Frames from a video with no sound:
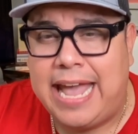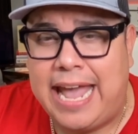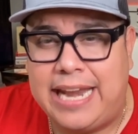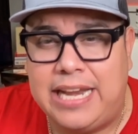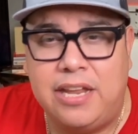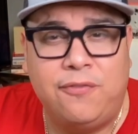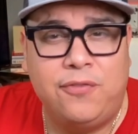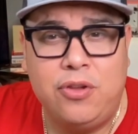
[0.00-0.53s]

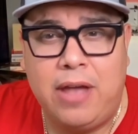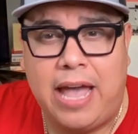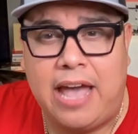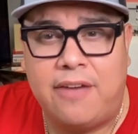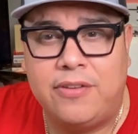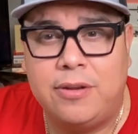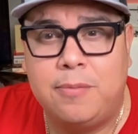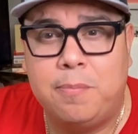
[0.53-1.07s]
And if you
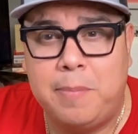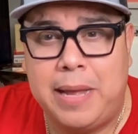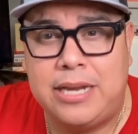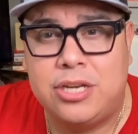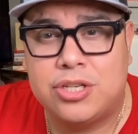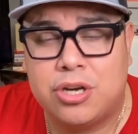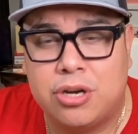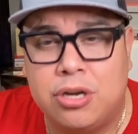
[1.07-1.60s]
haven't, make
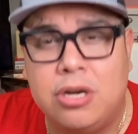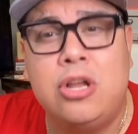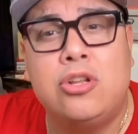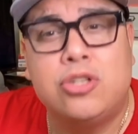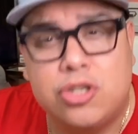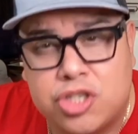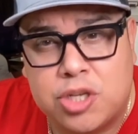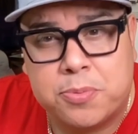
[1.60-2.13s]
sure
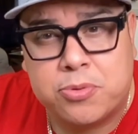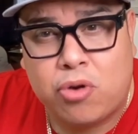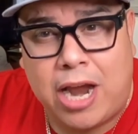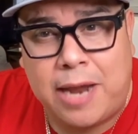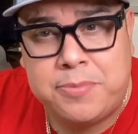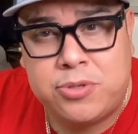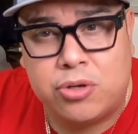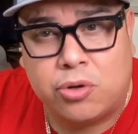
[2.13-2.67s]
to
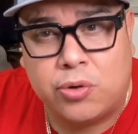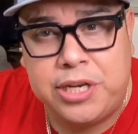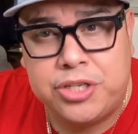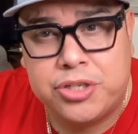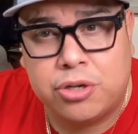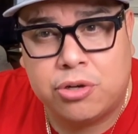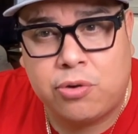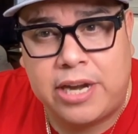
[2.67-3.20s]
subscribe to increase
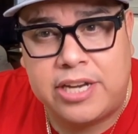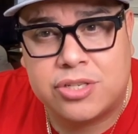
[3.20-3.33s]
your credit